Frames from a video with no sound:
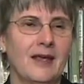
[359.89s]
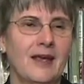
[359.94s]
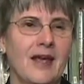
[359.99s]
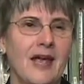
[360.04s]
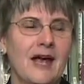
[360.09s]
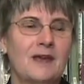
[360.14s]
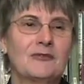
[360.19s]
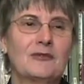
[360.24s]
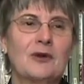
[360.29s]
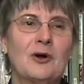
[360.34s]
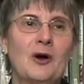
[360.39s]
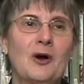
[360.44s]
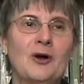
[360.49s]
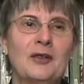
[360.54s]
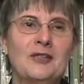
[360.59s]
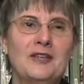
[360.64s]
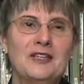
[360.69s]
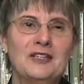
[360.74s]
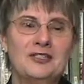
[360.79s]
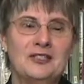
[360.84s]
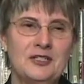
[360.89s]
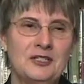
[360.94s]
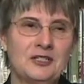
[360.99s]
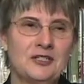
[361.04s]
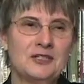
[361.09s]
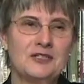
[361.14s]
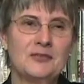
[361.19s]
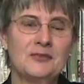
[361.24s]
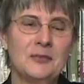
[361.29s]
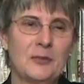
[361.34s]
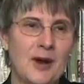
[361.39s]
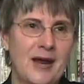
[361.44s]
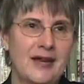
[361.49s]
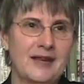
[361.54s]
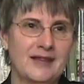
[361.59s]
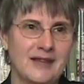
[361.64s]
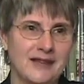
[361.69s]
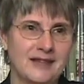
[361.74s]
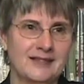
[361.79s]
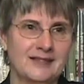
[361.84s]
After all these years of
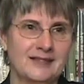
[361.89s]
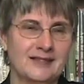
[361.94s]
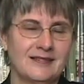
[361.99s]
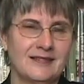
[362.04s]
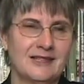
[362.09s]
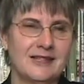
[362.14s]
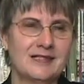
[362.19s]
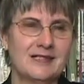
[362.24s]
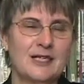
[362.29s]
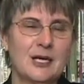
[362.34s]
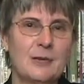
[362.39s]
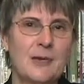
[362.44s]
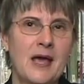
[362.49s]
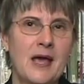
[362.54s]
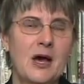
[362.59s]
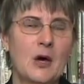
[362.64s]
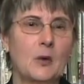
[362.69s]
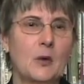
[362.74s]
waiting, that somehow